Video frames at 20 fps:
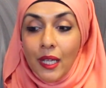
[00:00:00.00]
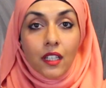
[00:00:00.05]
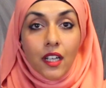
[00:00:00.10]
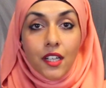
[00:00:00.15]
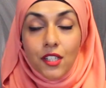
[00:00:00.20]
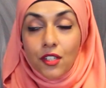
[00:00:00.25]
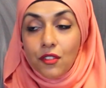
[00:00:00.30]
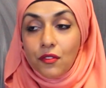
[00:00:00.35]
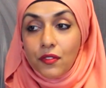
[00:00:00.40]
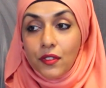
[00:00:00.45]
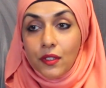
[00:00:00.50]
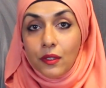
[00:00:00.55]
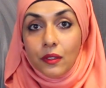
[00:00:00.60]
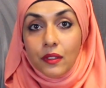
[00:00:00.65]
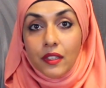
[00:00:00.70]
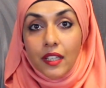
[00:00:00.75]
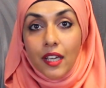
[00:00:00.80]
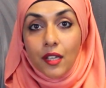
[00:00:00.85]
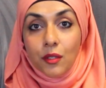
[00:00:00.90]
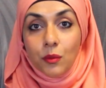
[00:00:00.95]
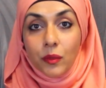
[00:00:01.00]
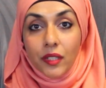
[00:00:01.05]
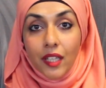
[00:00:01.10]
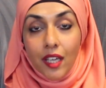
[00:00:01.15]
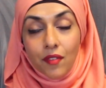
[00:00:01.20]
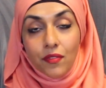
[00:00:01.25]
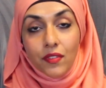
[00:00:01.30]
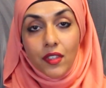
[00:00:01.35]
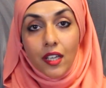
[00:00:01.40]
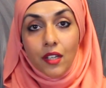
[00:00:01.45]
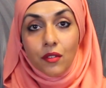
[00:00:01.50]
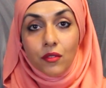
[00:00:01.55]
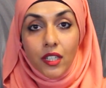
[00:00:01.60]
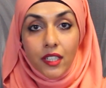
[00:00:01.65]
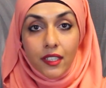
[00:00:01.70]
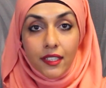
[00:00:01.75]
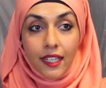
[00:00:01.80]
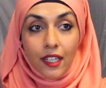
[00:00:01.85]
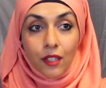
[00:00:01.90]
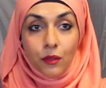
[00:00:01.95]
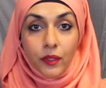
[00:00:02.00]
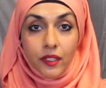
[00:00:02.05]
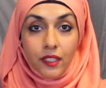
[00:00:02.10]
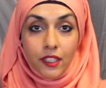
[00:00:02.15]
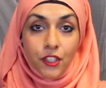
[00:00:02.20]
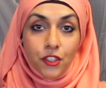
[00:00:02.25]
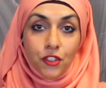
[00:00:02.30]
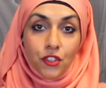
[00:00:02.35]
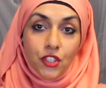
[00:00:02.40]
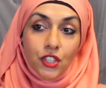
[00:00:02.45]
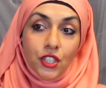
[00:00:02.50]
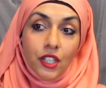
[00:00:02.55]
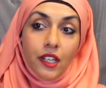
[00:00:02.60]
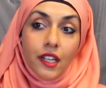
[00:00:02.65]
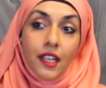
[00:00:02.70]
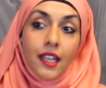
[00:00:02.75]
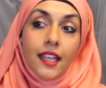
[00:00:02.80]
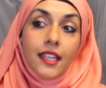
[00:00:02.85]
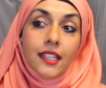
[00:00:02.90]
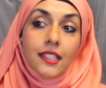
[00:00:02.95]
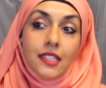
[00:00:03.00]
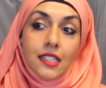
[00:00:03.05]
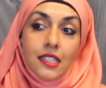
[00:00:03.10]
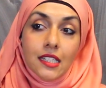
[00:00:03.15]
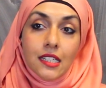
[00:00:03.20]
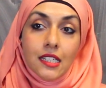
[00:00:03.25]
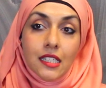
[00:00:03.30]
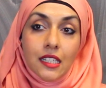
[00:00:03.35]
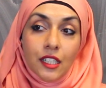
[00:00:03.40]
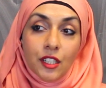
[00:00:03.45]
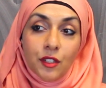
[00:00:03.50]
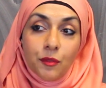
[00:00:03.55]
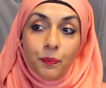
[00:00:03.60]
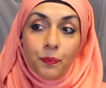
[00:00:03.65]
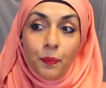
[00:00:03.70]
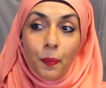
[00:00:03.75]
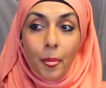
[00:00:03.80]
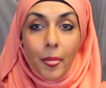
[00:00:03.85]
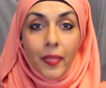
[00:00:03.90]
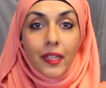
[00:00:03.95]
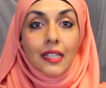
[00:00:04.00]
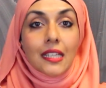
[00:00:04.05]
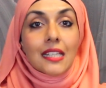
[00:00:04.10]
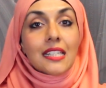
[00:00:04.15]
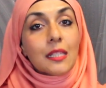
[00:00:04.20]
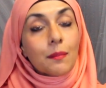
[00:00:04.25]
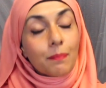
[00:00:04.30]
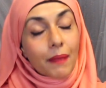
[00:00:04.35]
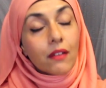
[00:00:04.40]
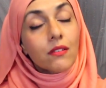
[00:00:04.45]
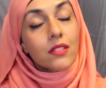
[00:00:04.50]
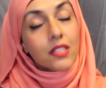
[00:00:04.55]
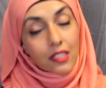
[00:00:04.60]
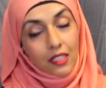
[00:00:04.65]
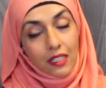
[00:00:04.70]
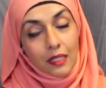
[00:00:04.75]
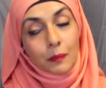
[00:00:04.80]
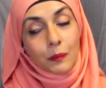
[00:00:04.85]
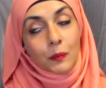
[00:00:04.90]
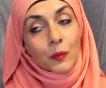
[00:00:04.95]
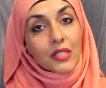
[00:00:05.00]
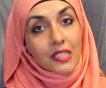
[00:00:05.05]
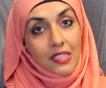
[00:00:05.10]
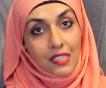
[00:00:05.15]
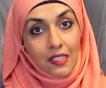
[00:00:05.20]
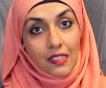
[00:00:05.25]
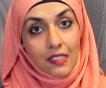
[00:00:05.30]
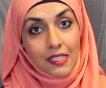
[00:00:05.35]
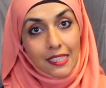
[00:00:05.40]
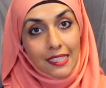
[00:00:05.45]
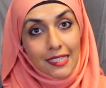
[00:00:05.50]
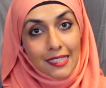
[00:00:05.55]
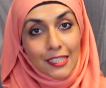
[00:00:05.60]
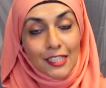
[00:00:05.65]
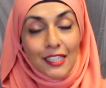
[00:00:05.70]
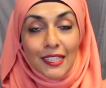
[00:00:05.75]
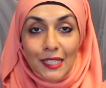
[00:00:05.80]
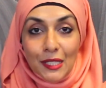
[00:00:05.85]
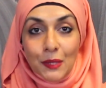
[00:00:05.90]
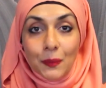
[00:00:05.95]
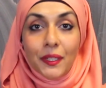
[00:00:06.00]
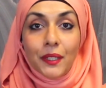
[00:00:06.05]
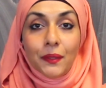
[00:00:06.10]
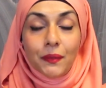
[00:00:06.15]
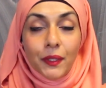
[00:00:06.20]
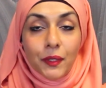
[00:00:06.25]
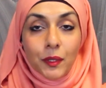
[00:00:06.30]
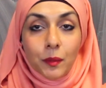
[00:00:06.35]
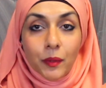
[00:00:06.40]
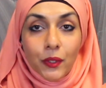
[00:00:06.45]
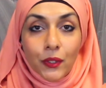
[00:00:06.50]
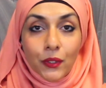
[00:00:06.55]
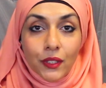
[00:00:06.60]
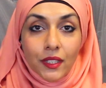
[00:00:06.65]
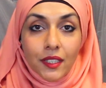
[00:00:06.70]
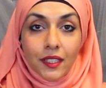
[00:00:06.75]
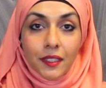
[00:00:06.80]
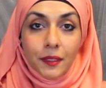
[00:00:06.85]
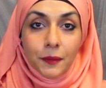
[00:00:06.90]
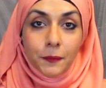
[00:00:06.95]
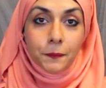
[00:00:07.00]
I don't feel that we have that right now in literature, and it's about time we started, so that's why I wrote the book.